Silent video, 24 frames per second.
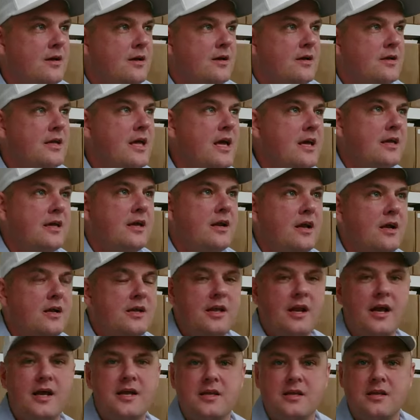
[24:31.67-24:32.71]
Okay, can
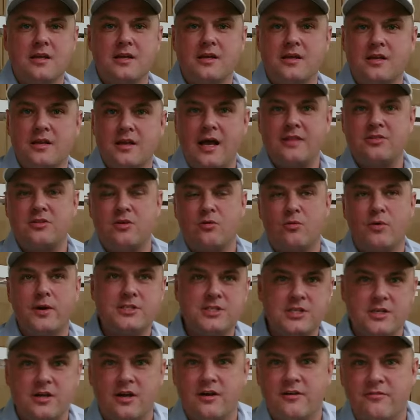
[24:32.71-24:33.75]
I, at the
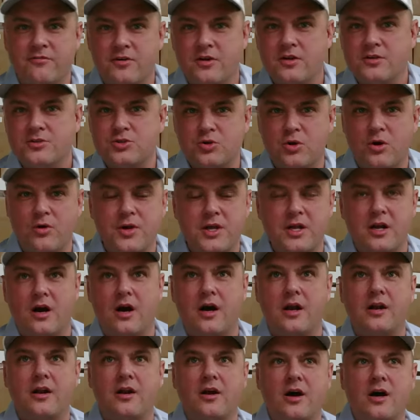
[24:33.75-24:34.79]
risk of droning
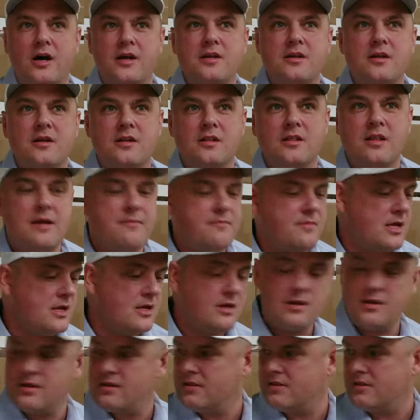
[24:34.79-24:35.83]
on and on, let
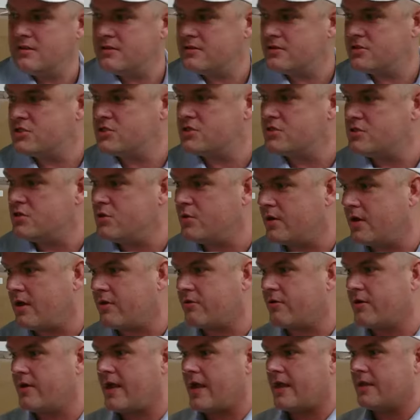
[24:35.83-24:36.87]
me do
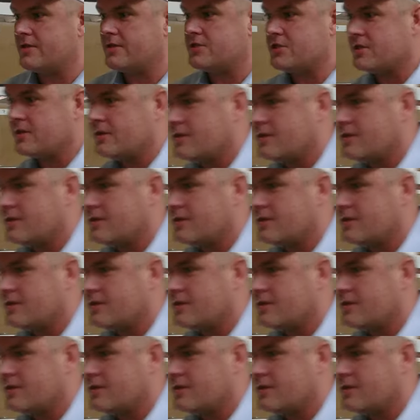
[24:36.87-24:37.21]
another analogy.